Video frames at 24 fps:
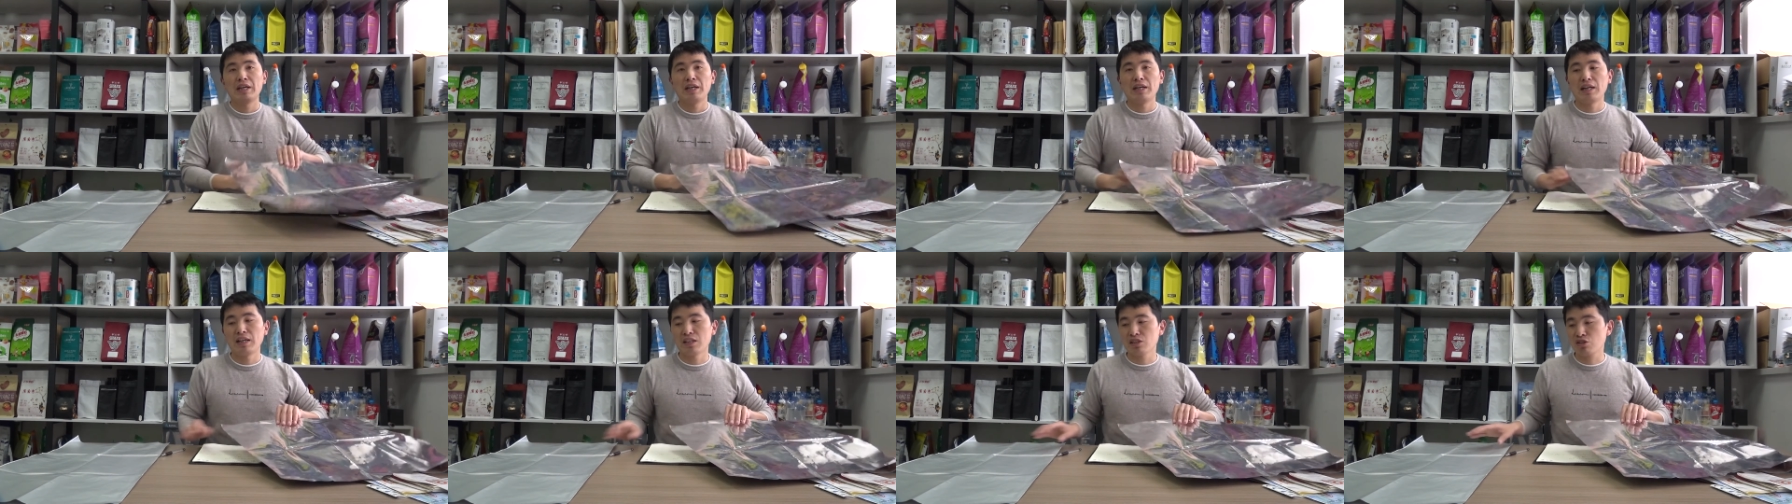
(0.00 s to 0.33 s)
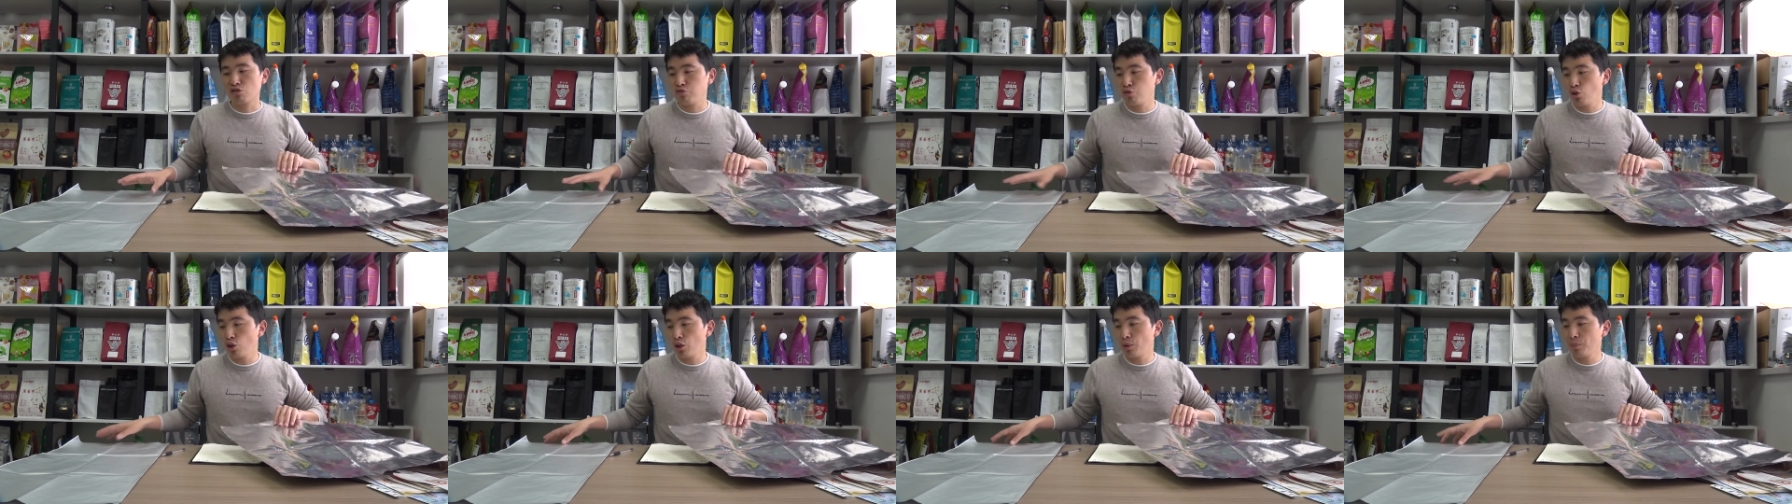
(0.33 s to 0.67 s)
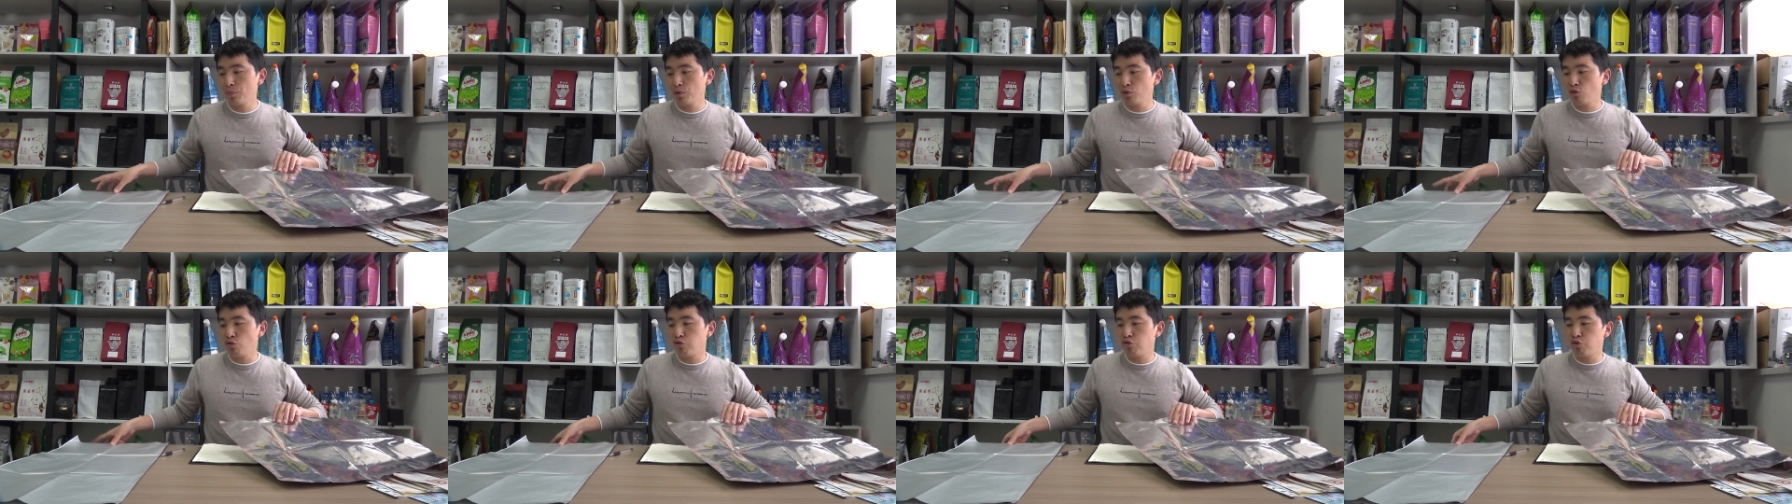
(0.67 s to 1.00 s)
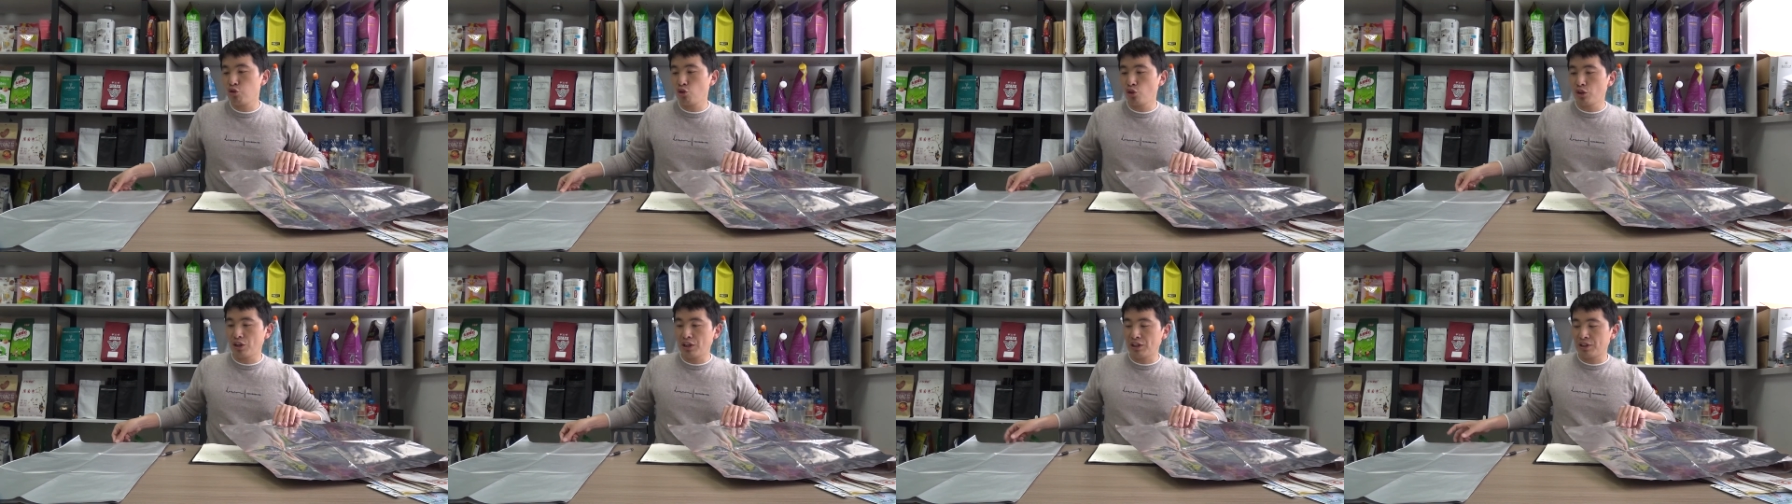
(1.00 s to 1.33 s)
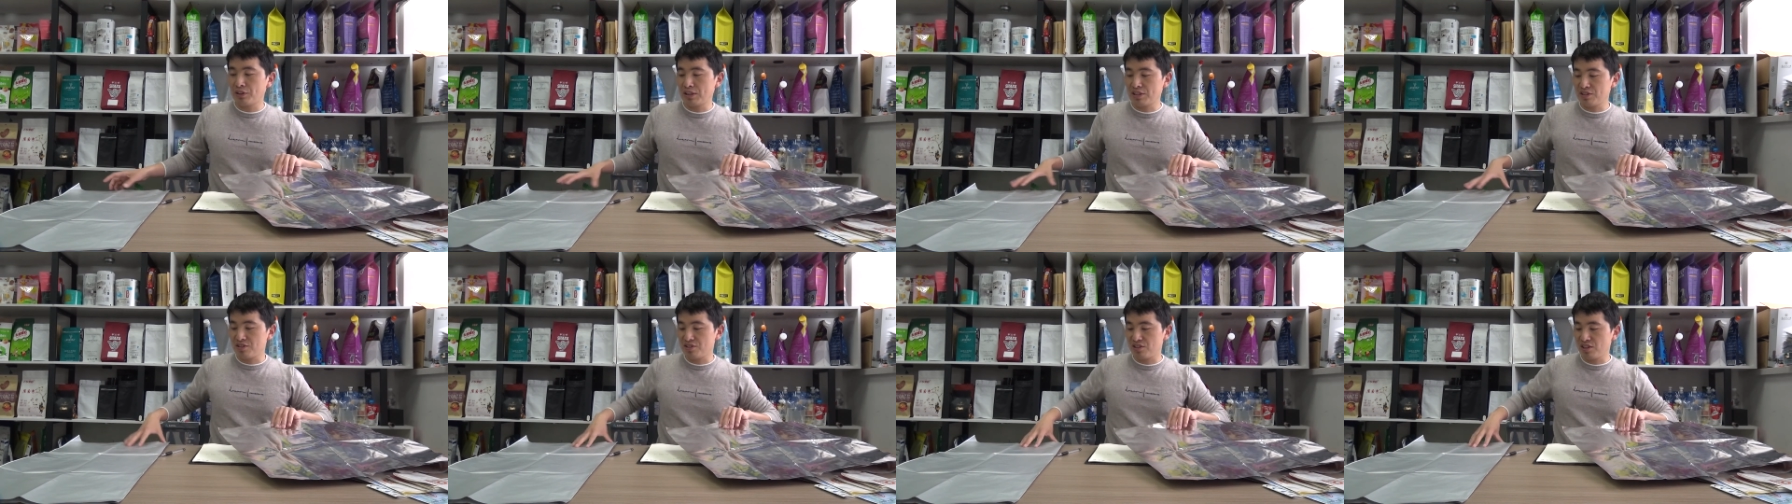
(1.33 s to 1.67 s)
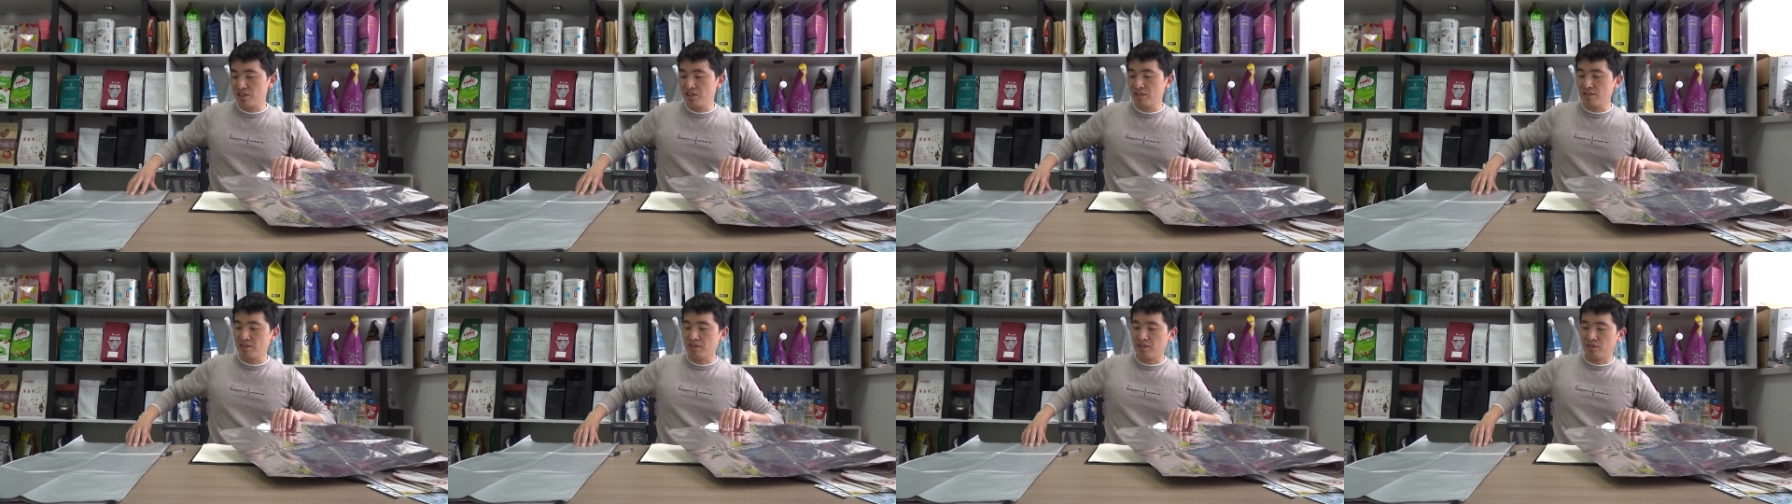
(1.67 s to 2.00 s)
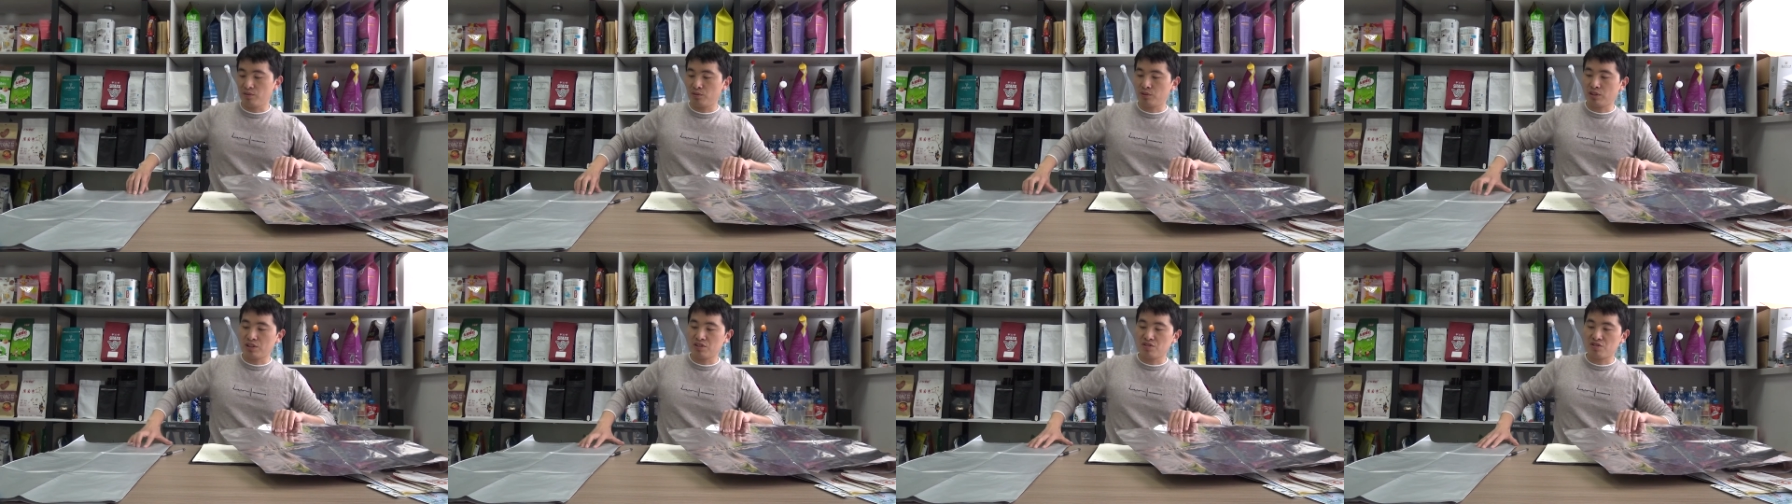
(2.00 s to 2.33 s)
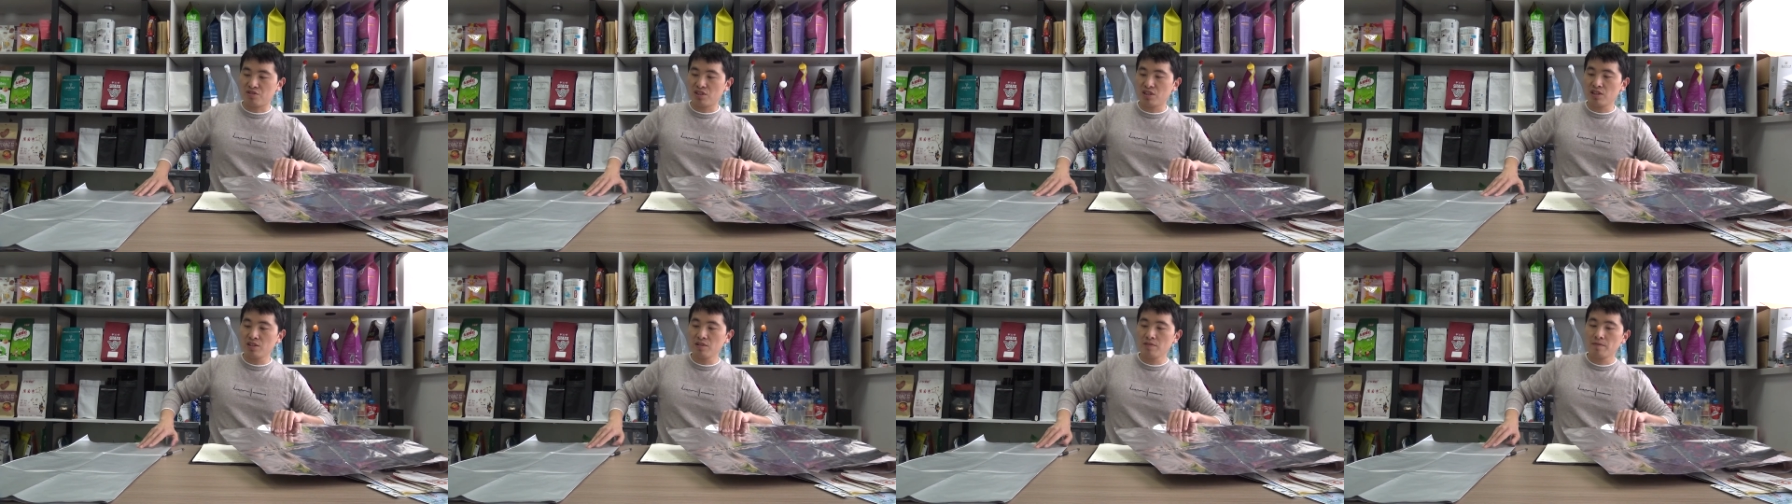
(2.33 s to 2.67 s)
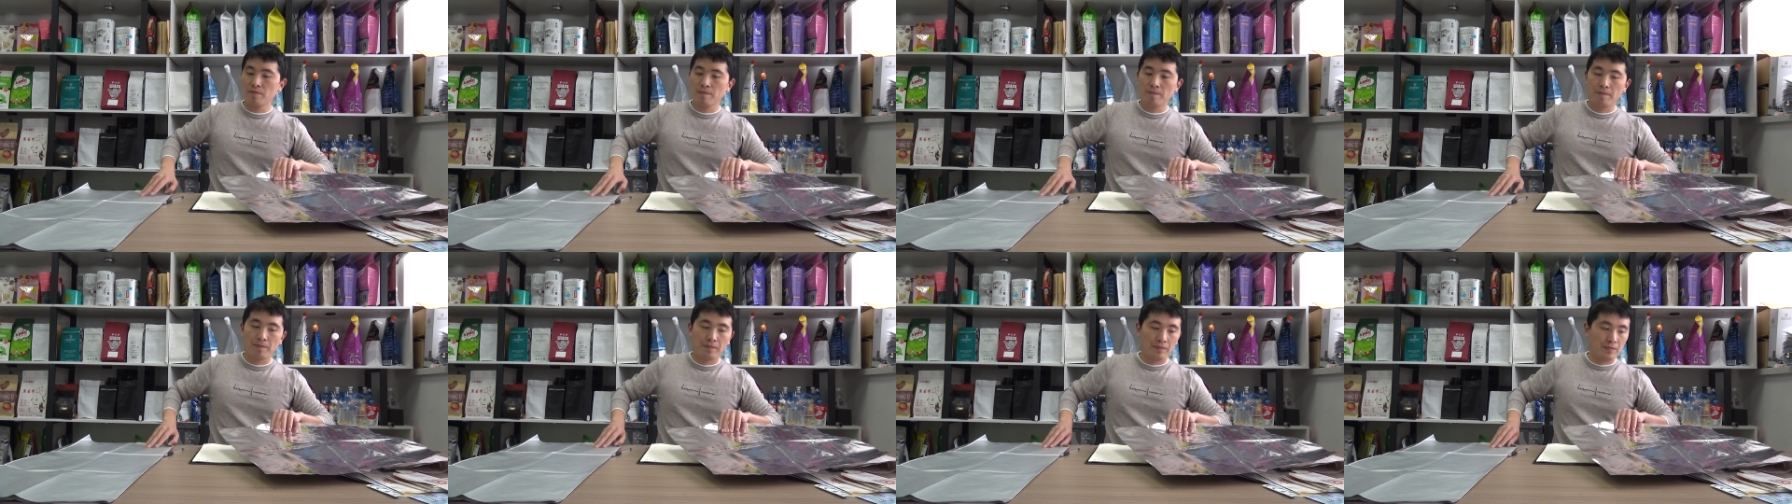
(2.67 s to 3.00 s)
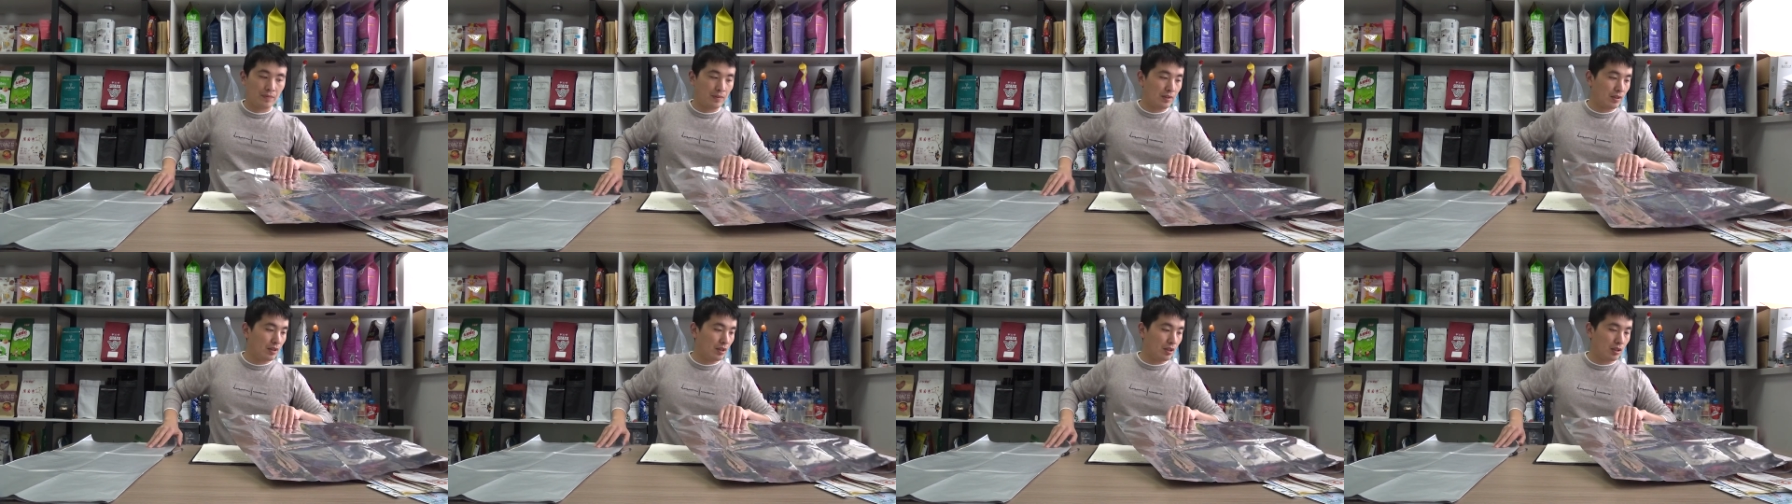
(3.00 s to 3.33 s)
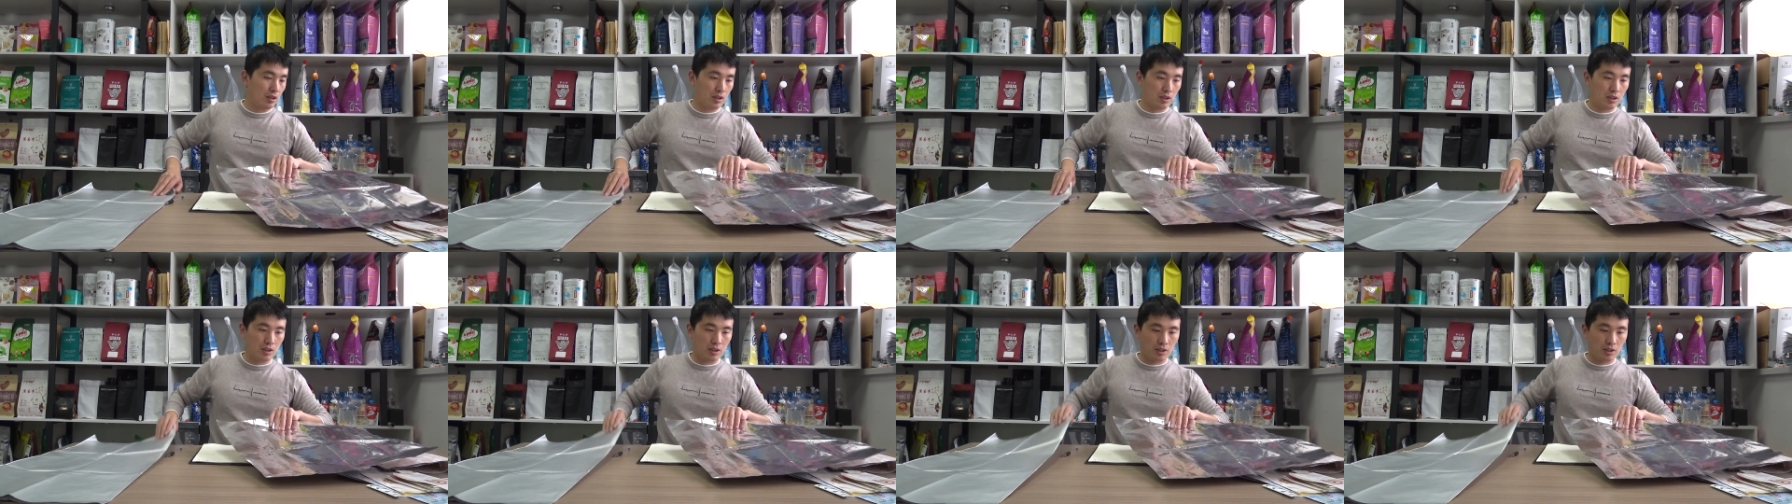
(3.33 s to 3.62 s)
As for aluminum foil, you can see, you can see, uh,